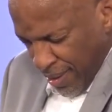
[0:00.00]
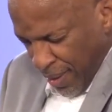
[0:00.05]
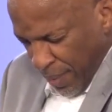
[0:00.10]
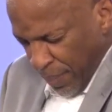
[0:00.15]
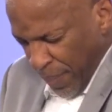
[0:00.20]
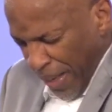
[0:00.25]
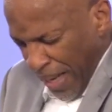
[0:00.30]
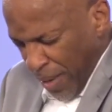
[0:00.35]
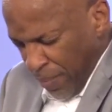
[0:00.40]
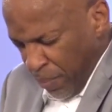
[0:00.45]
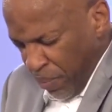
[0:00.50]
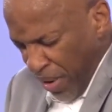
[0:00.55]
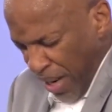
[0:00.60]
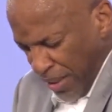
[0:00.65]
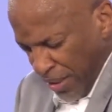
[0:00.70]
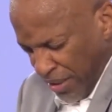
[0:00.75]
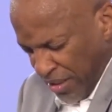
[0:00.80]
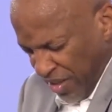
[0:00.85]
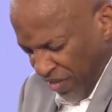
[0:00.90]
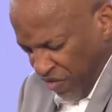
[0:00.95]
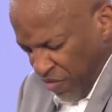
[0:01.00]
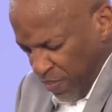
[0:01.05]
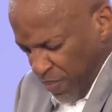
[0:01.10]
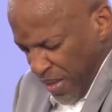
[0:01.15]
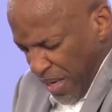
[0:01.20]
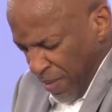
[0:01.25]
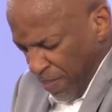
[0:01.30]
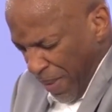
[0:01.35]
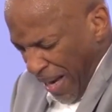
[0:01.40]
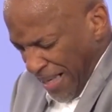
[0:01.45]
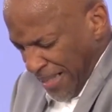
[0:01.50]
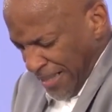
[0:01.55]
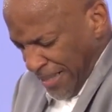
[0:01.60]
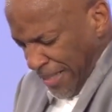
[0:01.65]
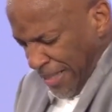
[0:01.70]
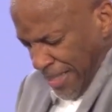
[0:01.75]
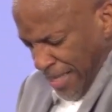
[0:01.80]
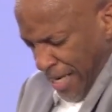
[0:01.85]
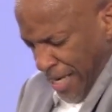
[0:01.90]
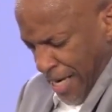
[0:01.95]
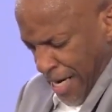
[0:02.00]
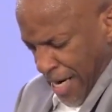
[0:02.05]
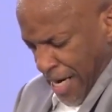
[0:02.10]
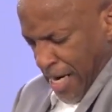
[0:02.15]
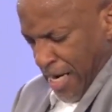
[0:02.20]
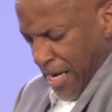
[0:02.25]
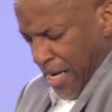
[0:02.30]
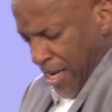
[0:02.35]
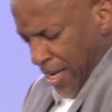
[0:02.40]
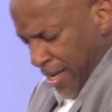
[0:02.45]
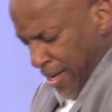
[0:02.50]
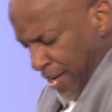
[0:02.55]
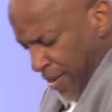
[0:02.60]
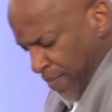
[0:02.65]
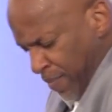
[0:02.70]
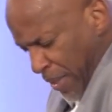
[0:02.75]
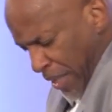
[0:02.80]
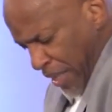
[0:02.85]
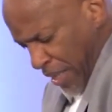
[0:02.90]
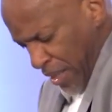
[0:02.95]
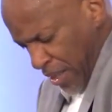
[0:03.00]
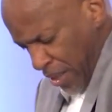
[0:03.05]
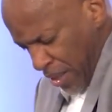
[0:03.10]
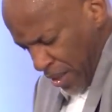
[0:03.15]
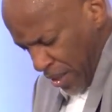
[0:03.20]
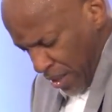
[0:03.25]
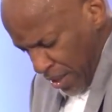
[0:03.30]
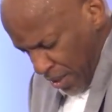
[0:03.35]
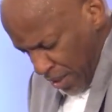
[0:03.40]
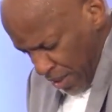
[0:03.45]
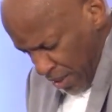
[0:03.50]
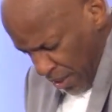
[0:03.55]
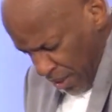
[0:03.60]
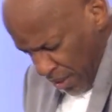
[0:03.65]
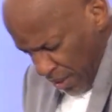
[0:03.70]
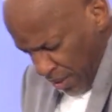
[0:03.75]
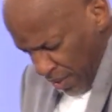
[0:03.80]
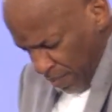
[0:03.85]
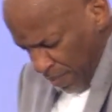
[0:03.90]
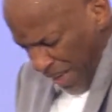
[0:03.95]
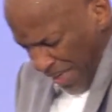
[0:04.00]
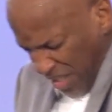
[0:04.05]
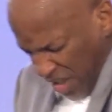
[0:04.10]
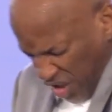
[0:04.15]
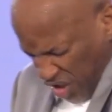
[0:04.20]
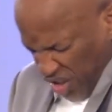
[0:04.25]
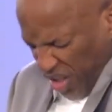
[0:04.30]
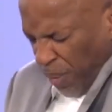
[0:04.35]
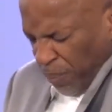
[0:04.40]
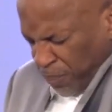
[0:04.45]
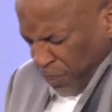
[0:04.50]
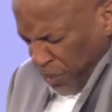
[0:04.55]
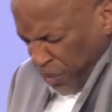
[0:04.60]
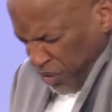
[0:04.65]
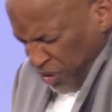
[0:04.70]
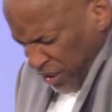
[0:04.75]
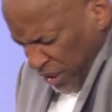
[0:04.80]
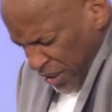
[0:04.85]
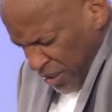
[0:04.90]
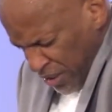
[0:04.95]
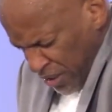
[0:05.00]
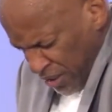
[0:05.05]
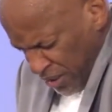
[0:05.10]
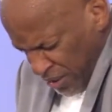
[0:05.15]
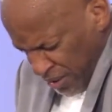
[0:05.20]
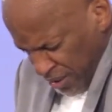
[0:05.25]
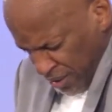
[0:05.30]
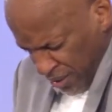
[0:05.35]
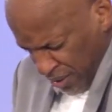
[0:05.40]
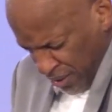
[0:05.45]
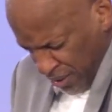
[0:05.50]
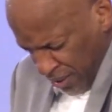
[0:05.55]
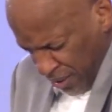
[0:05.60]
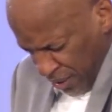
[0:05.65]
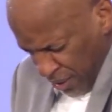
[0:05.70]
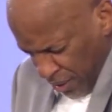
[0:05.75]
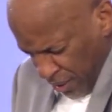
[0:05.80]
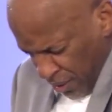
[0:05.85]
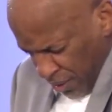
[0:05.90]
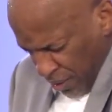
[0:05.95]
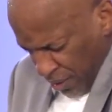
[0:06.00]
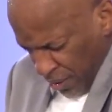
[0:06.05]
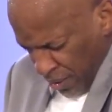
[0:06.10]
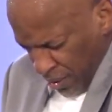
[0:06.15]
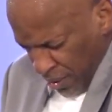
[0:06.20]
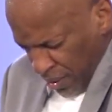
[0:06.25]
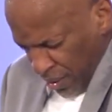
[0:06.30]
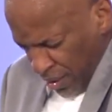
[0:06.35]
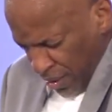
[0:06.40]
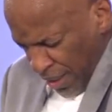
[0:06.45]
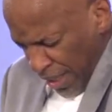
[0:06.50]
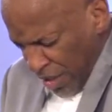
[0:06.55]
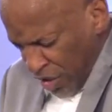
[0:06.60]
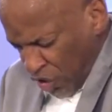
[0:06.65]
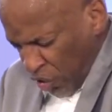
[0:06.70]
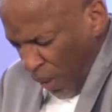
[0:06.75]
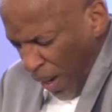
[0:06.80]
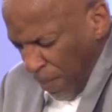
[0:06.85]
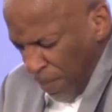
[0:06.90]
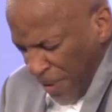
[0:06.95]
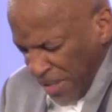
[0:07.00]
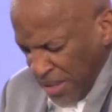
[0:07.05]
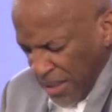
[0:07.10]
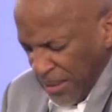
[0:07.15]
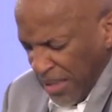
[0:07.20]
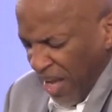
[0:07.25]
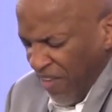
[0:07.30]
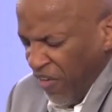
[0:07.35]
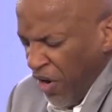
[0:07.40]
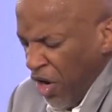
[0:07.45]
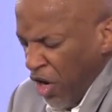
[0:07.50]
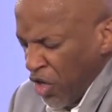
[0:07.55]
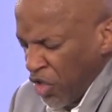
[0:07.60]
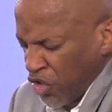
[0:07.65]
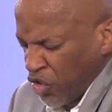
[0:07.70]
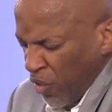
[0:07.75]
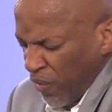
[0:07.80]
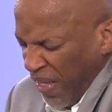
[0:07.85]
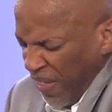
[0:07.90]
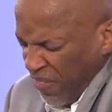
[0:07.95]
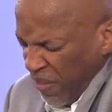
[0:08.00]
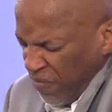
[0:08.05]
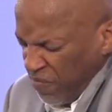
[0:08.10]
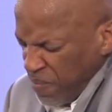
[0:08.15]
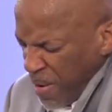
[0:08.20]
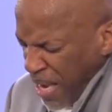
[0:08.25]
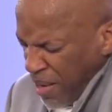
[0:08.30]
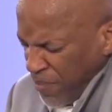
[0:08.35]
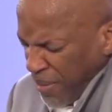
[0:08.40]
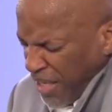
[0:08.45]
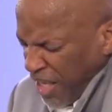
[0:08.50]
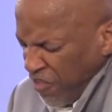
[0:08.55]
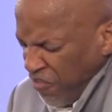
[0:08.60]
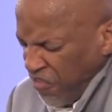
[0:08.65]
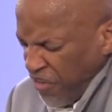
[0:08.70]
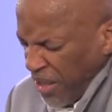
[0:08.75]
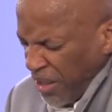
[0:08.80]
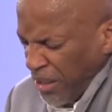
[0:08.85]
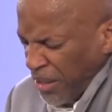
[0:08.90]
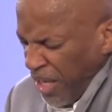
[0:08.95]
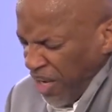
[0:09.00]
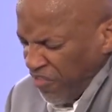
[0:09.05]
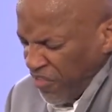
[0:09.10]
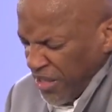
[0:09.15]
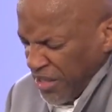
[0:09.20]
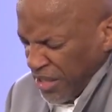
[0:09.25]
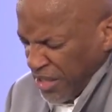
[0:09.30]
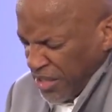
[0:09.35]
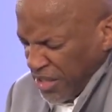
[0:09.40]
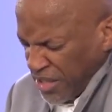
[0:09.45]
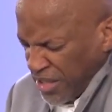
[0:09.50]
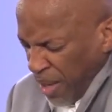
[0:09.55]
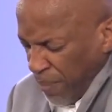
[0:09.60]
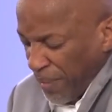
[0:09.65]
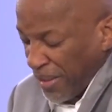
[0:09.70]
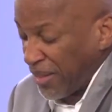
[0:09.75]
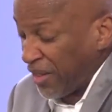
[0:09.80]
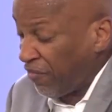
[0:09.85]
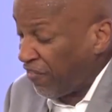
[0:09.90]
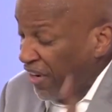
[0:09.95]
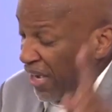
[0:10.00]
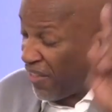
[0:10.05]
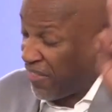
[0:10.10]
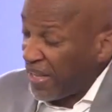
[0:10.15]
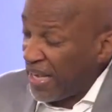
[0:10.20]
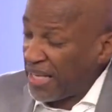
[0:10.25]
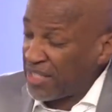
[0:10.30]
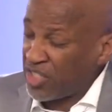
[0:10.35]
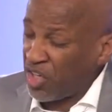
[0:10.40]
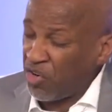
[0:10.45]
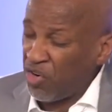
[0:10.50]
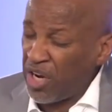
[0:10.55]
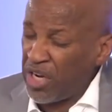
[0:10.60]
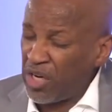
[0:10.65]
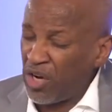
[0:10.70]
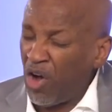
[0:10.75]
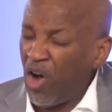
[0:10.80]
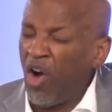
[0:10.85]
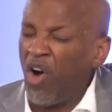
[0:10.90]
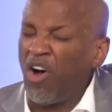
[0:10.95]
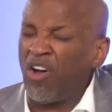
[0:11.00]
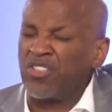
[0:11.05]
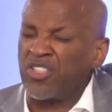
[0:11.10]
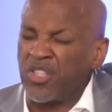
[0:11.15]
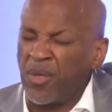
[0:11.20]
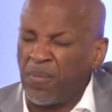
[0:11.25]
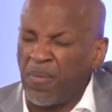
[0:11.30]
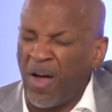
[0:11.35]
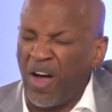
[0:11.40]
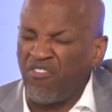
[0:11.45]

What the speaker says: A byproduct of me, my DNA, my substance. And so I must love her so that the baby can feel love in the stomach. The father has a great, awesome